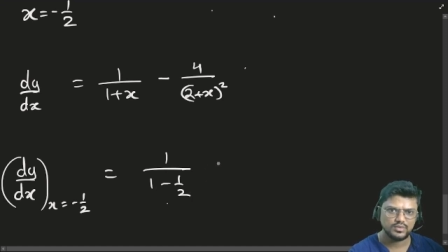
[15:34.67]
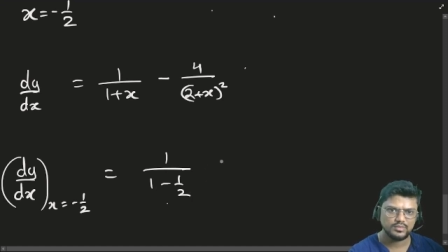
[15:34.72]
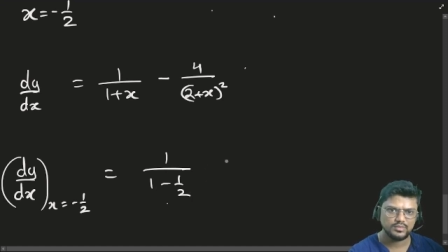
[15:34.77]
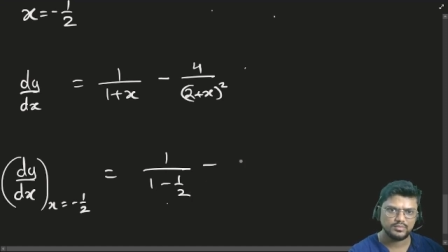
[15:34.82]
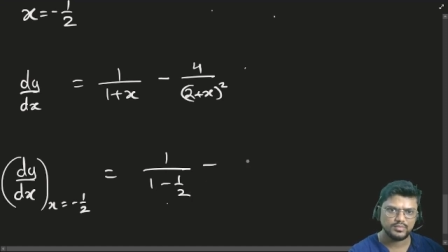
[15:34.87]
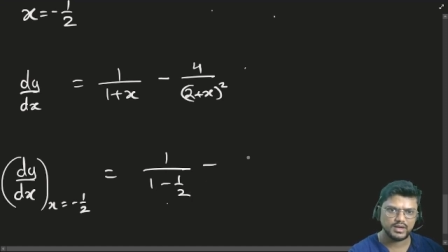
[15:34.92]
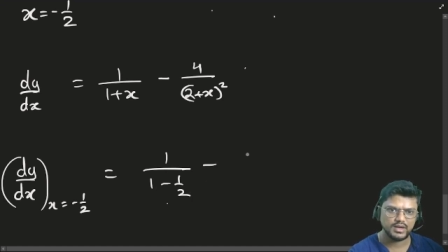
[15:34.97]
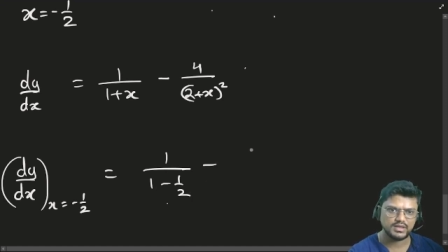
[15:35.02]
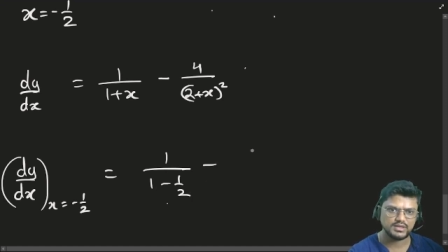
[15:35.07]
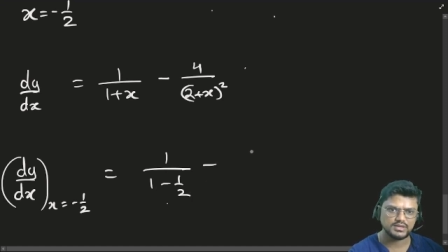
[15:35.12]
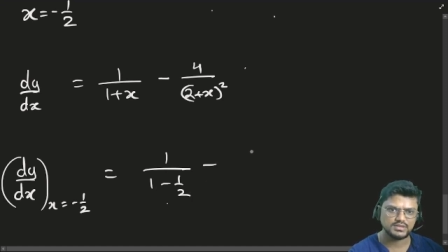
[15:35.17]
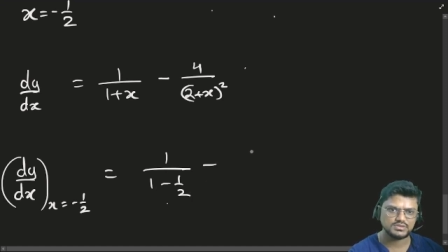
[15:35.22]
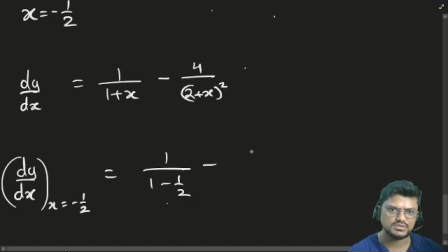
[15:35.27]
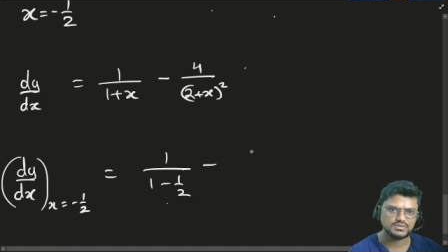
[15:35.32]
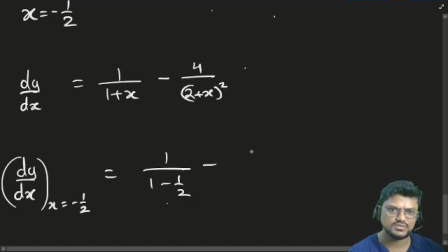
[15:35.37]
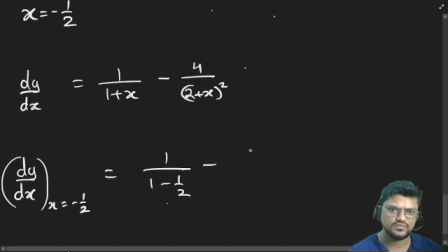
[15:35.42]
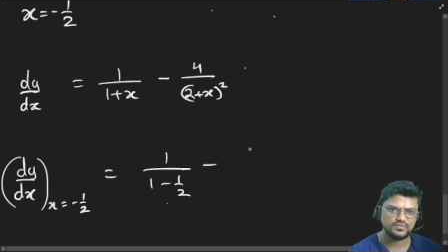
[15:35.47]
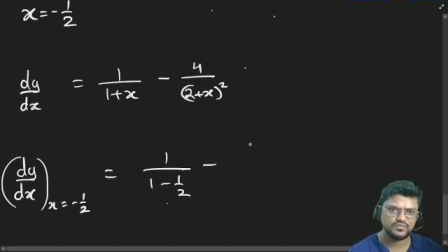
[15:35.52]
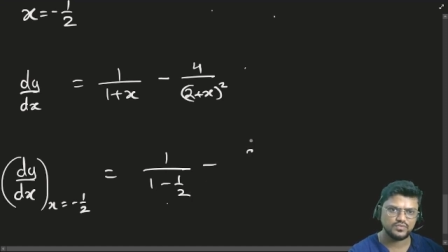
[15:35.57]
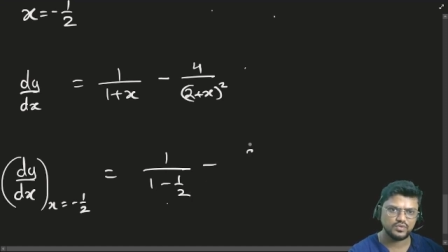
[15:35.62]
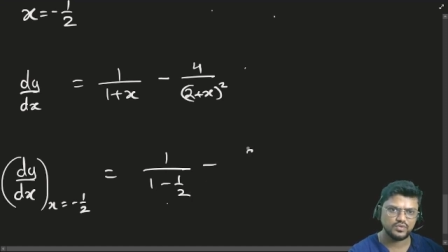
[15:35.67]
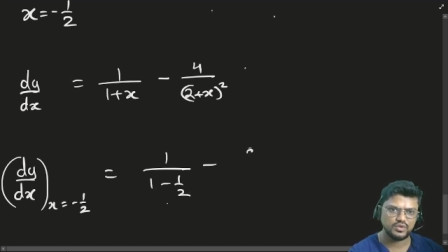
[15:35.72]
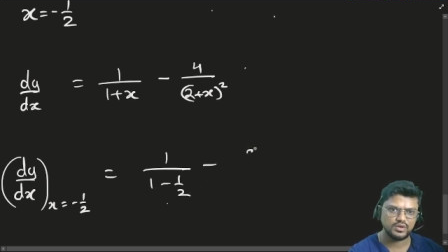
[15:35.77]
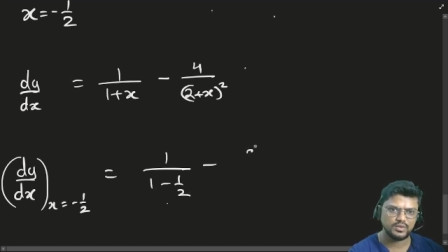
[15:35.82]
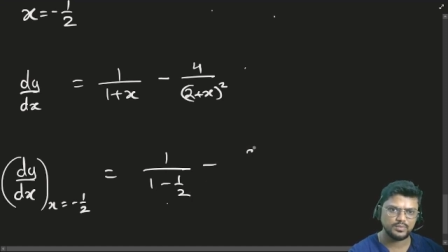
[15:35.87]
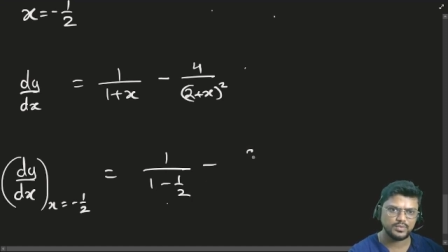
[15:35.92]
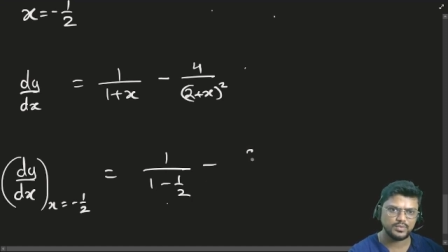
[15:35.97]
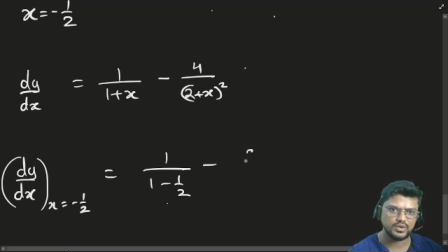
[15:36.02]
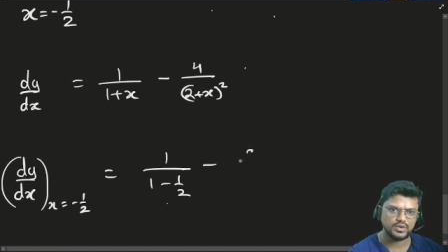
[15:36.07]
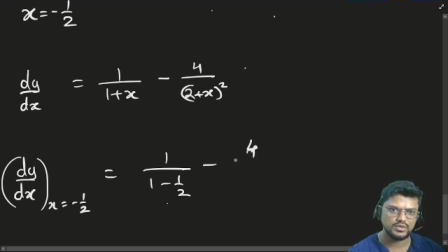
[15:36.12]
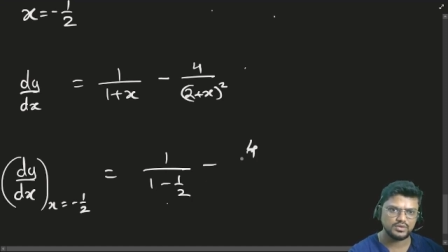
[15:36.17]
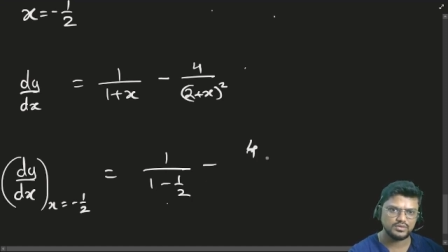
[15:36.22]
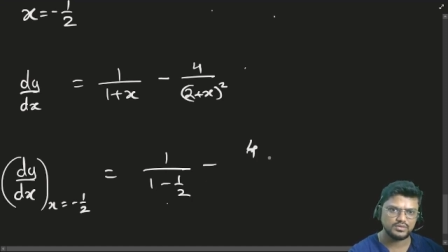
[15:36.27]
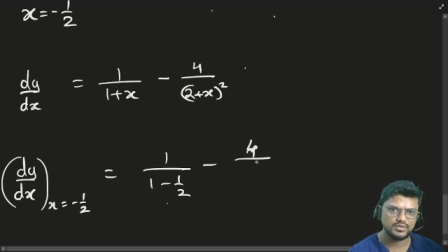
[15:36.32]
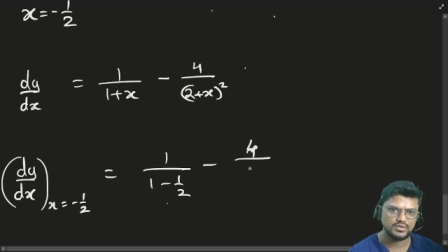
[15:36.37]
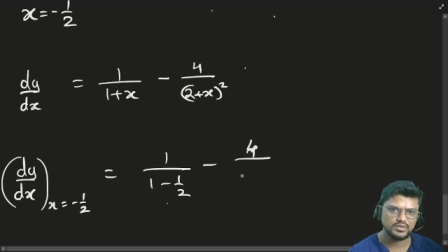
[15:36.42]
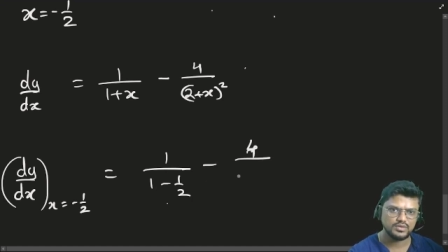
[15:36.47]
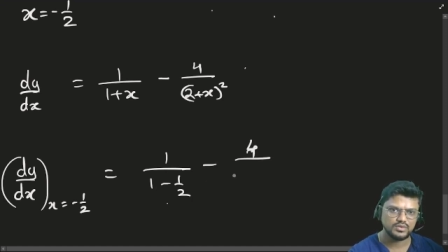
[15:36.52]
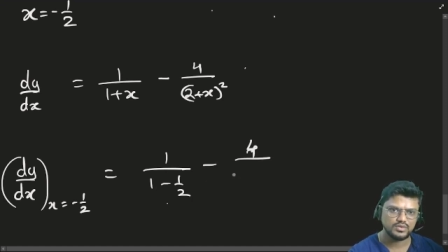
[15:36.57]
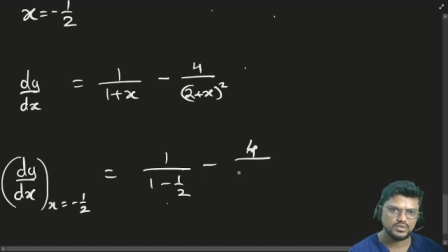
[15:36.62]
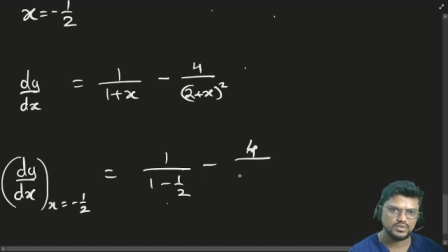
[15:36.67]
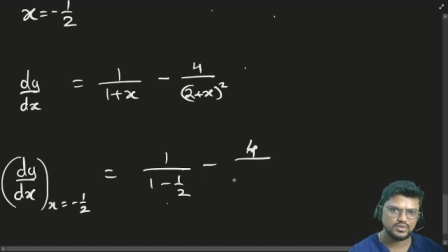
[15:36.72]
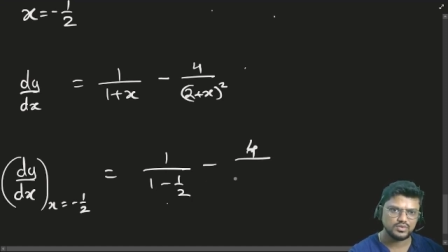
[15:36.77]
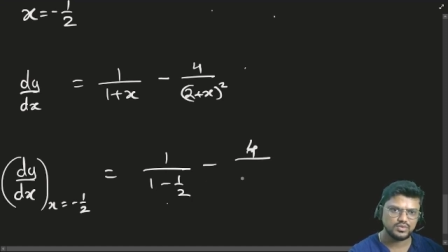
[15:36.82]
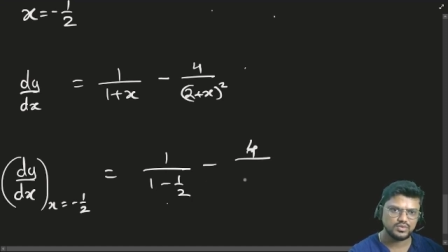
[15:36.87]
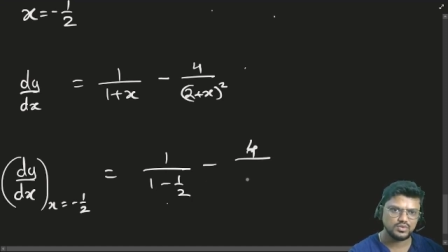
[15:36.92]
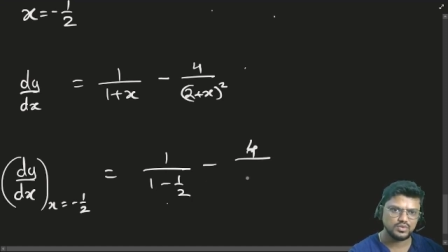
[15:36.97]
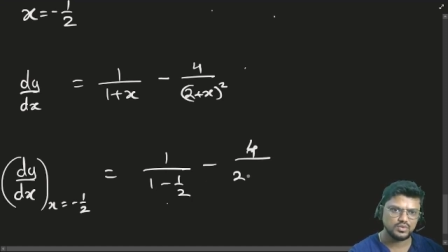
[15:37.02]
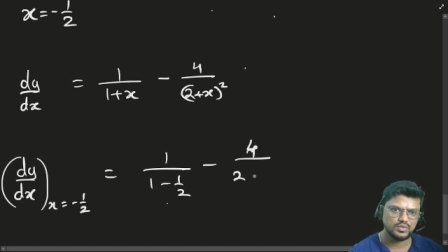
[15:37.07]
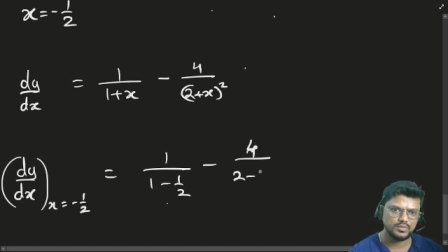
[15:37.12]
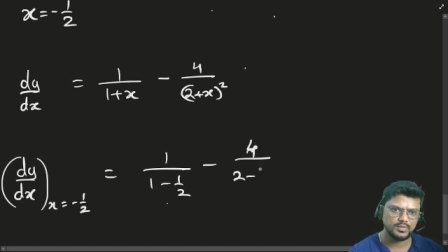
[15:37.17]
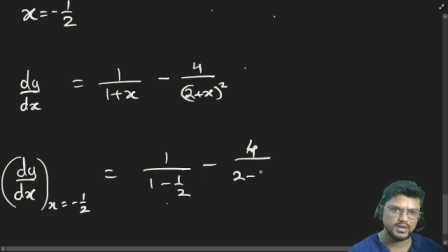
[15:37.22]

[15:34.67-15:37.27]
minus 4 upon 2